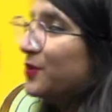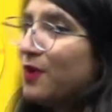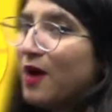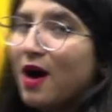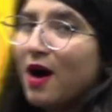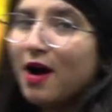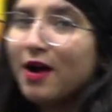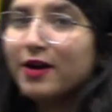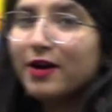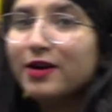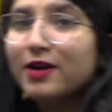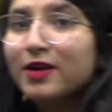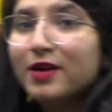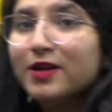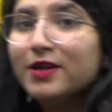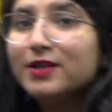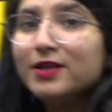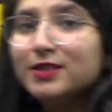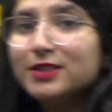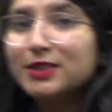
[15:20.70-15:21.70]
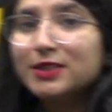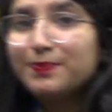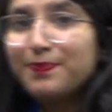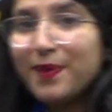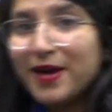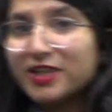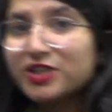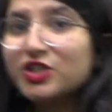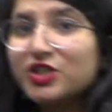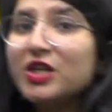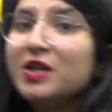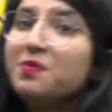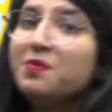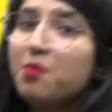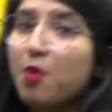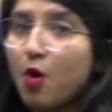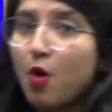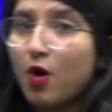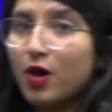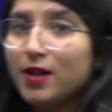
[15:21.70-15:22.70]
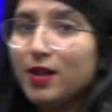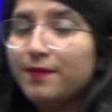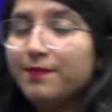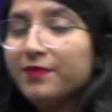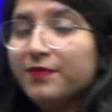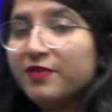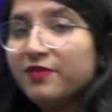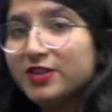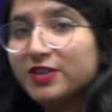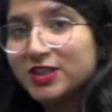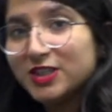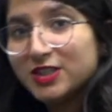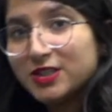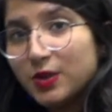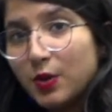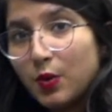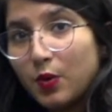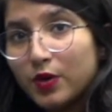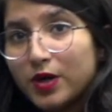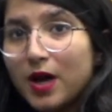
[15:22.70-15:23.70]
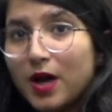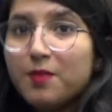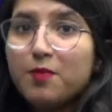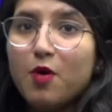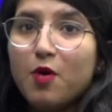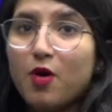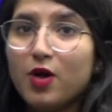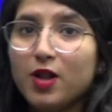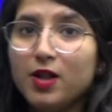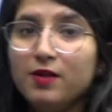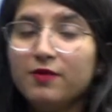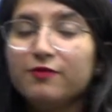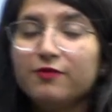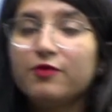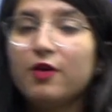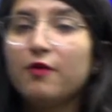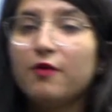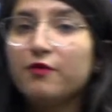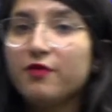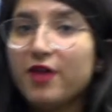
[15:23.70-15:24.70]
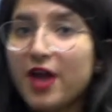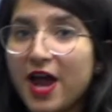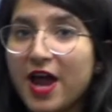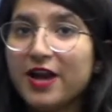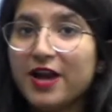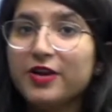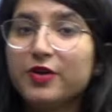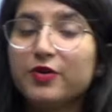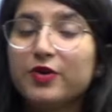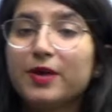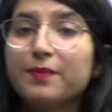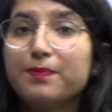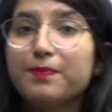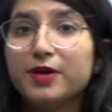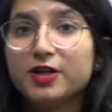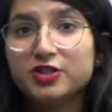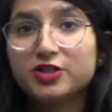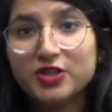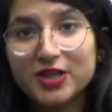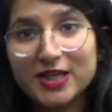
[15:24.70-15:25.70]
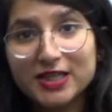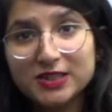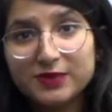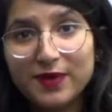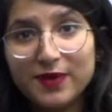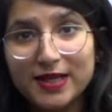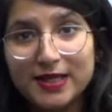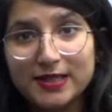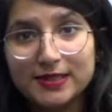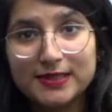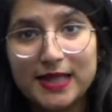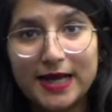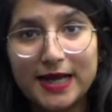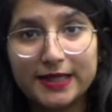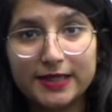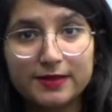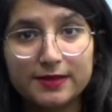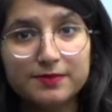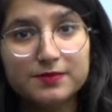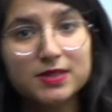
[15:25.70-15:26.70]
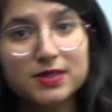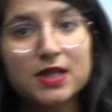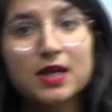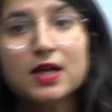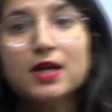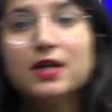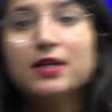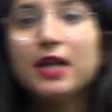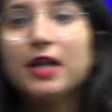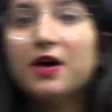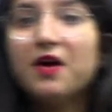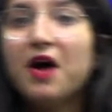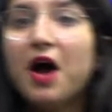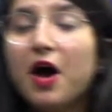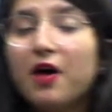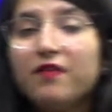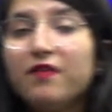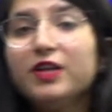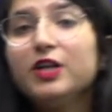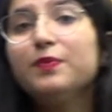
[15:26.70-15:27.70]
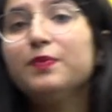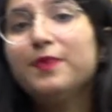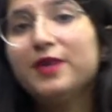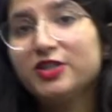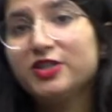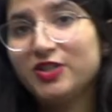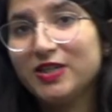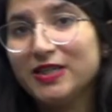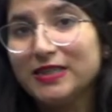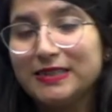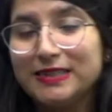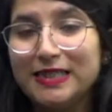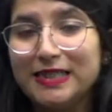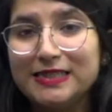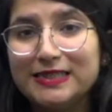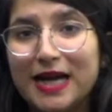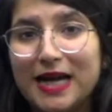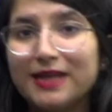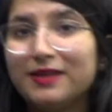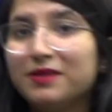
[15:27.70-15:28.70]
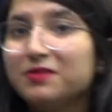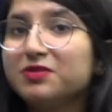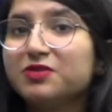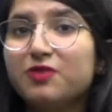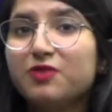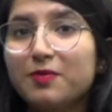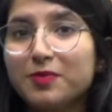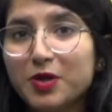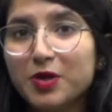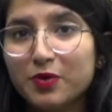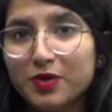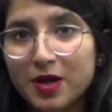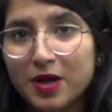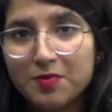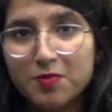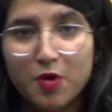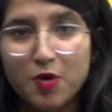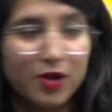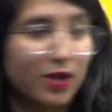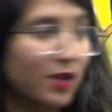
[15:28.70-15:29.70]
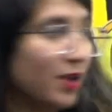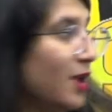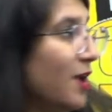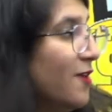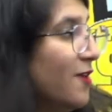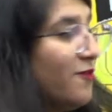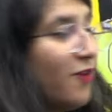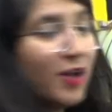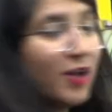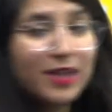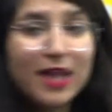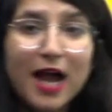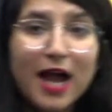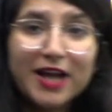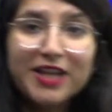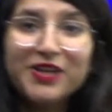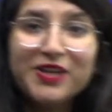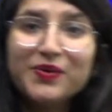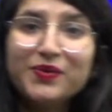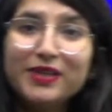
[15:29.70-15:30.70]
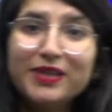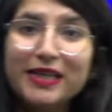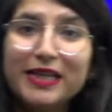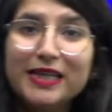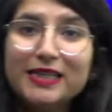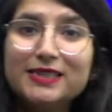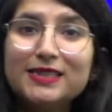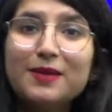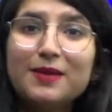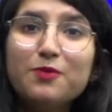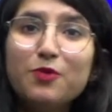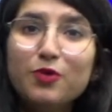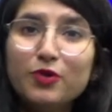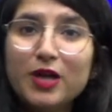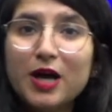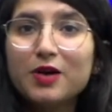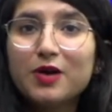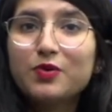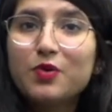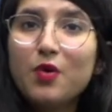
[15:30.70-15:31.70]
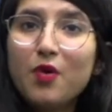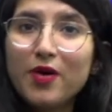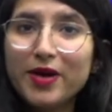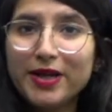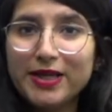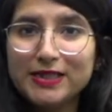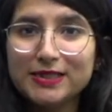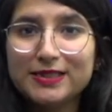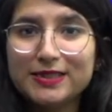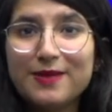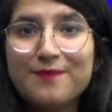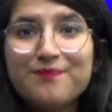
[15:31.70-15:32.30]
our special mall, which is Oda Mall, from where you can purchase various items. Now, how will you purchase these items from the Oda Mall? For that, you need some Oda coins.